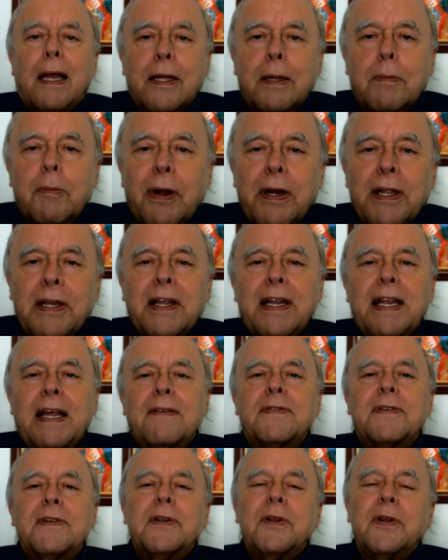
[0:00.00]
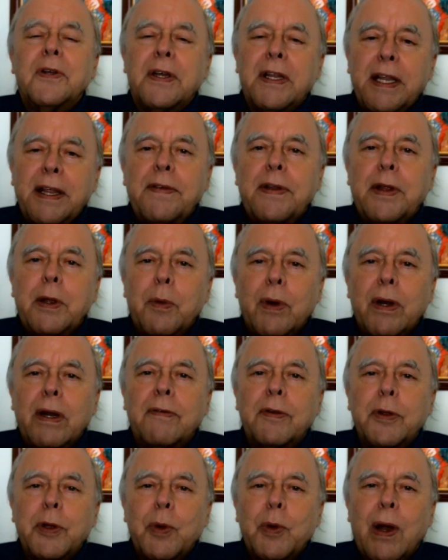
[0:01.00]
Good morning, good afternoon, good evening,
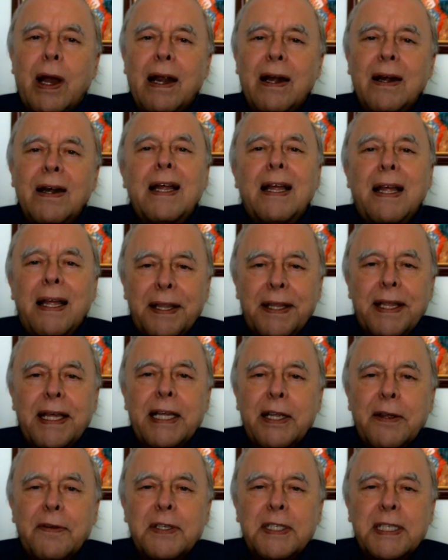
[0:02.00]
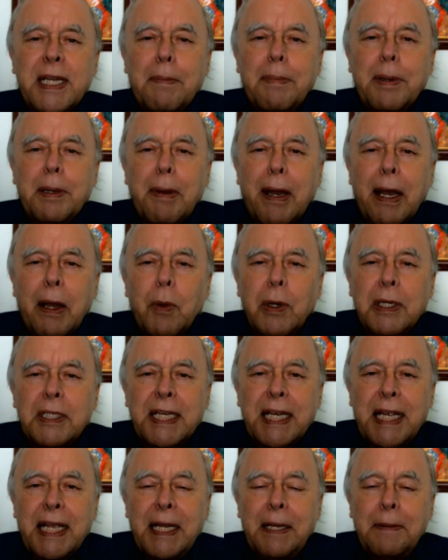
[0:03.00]
wherever you are. Thank you for stopping by
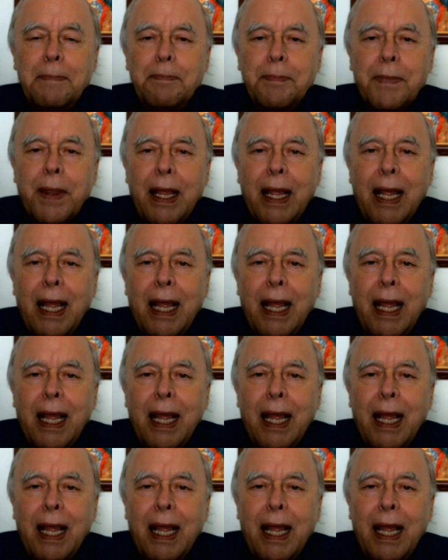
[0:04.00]
once again.